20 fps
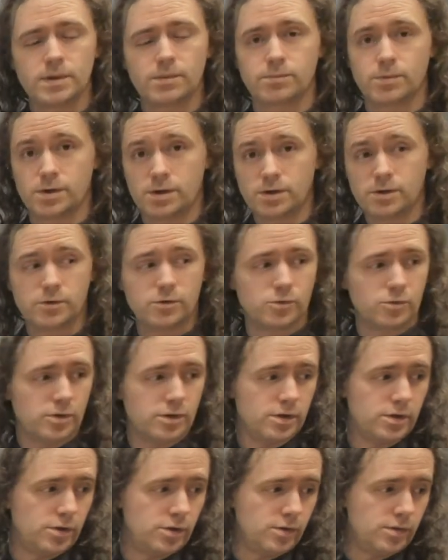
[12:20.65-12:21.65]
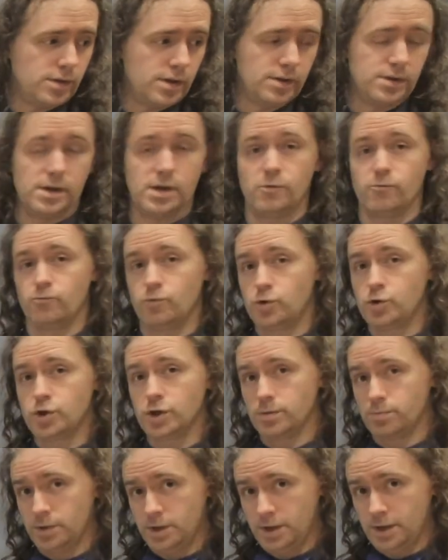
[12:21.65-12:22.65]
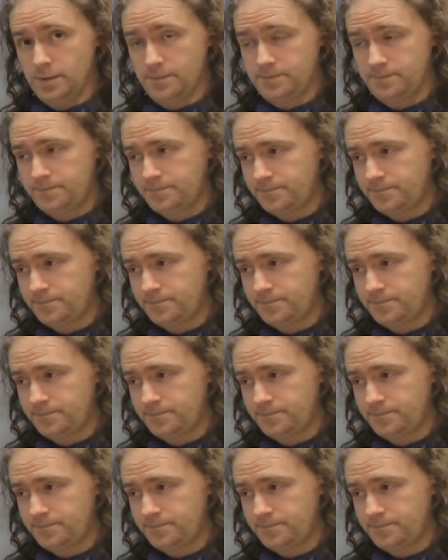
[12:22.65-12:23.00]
but another tool you can use is a router plane.